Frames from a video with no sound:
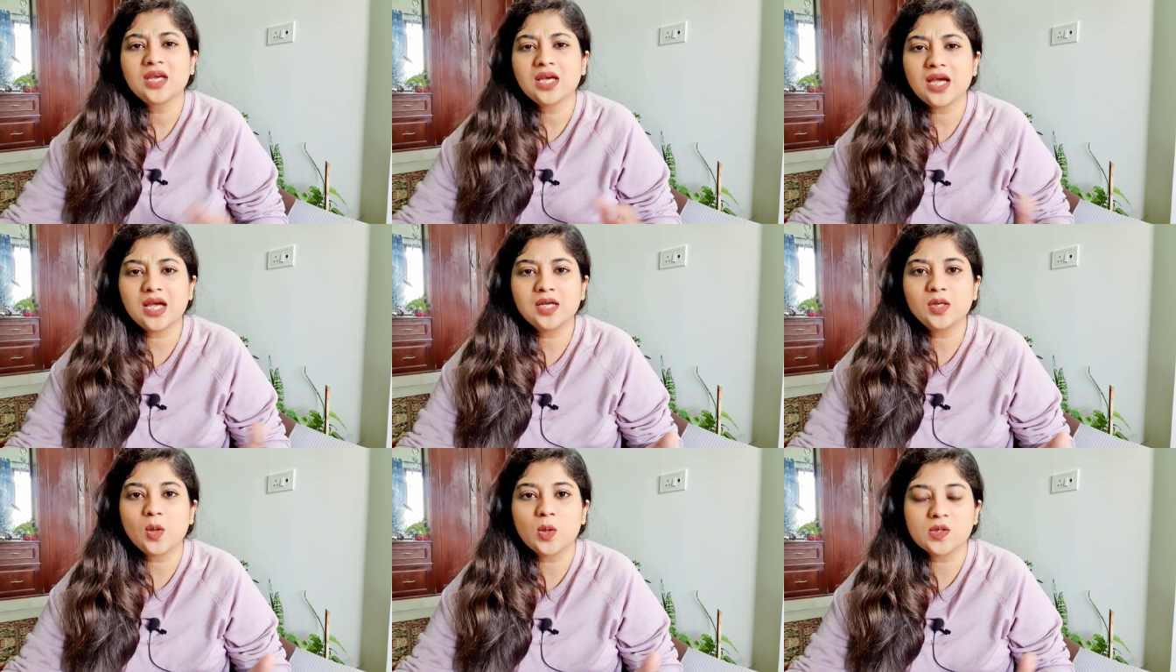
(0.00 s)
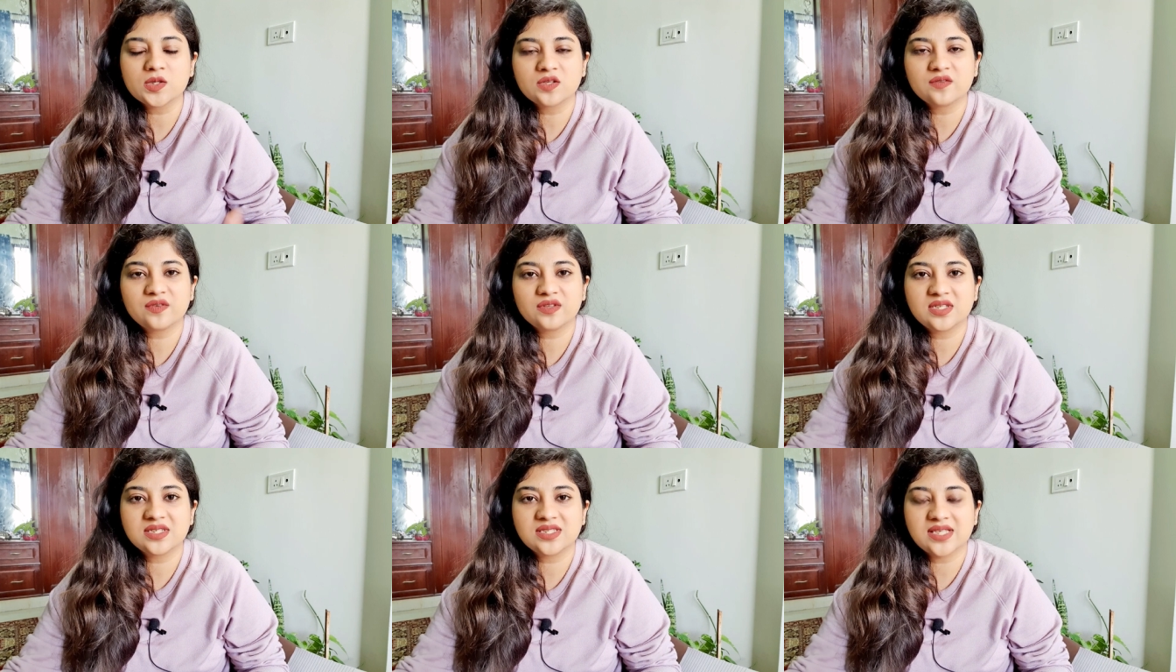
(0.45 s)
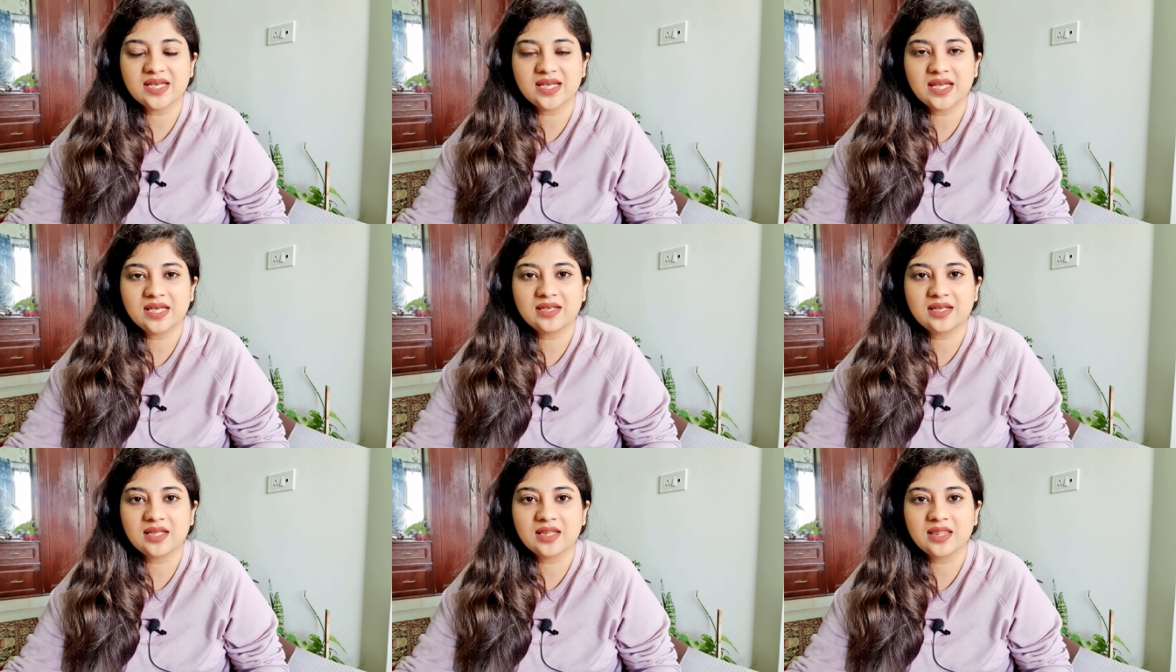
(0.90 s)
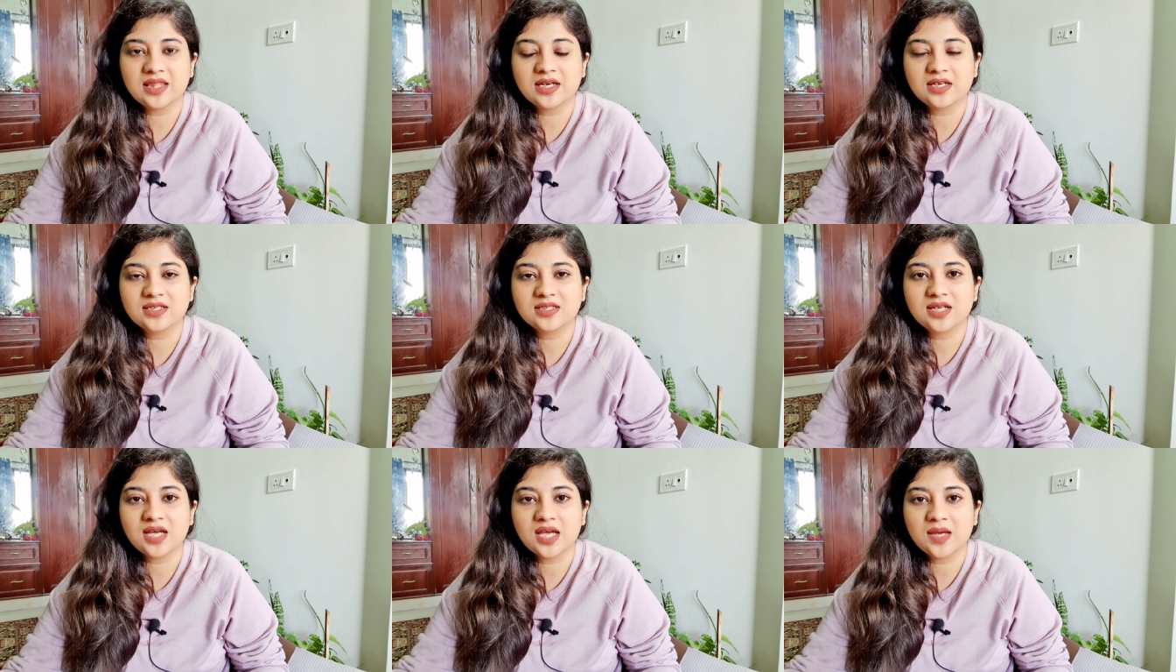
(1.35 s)
and also for the second and
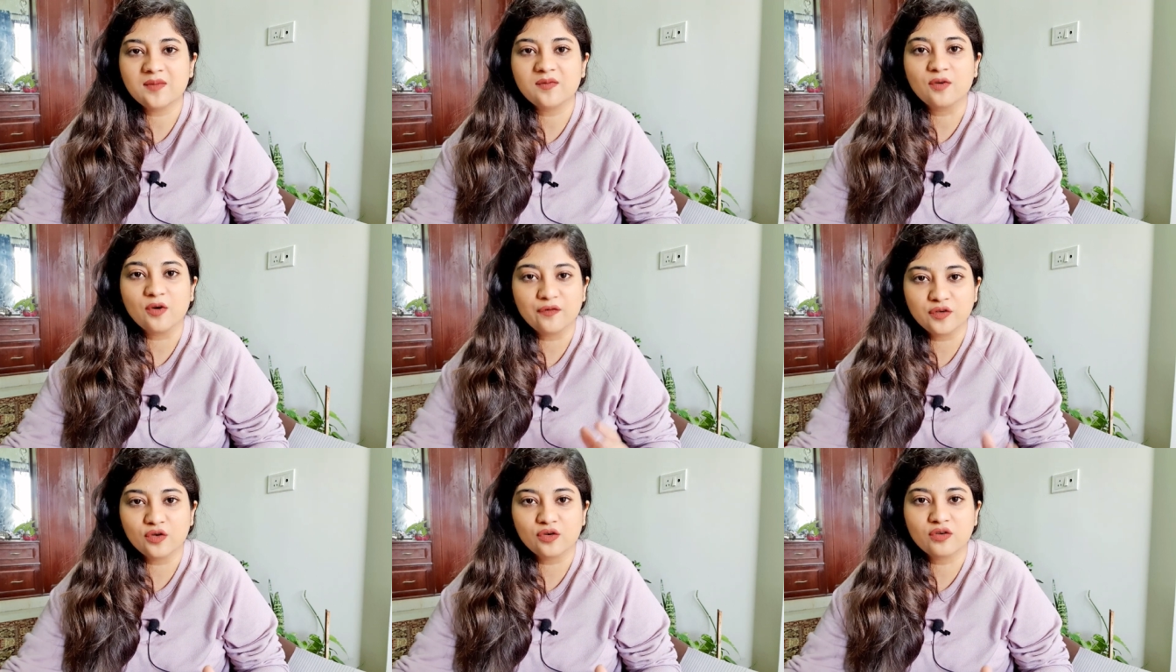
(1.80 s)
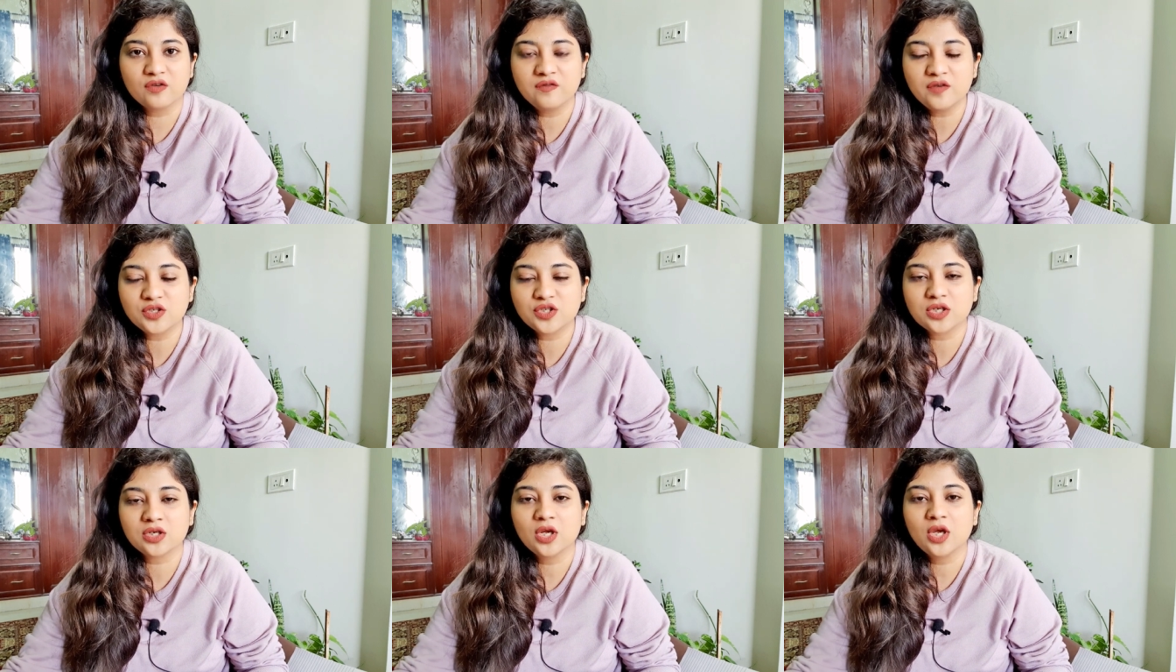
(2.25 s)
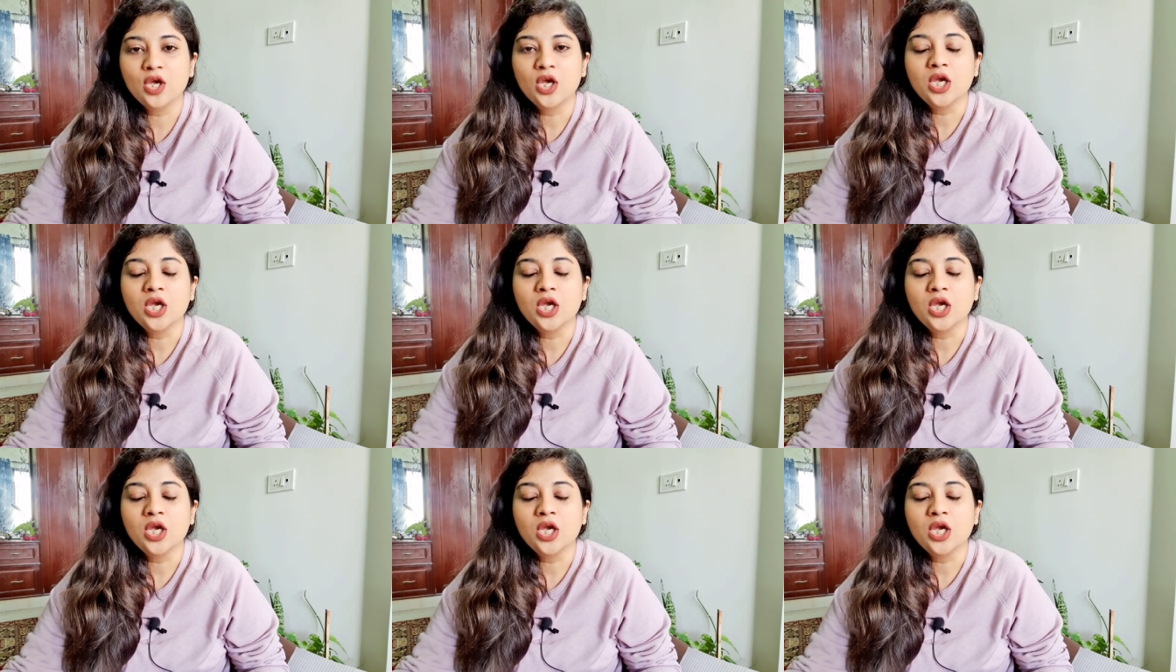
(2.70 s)
third time of your revision.